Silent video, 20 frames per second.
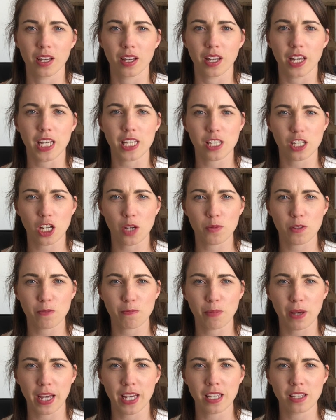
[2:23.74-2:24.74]
In terms of
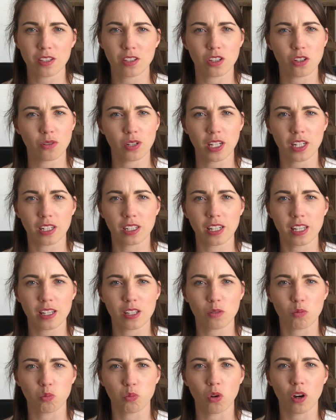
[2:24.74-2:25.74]
paint, you need at least
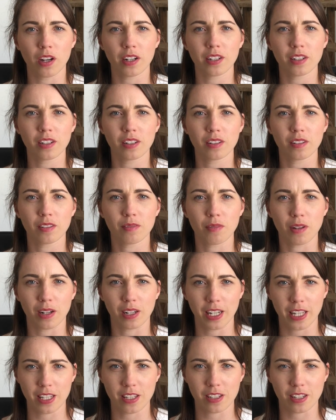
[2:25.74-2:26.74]
1
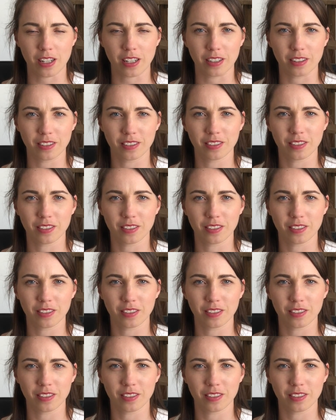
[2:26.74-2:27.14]
litre.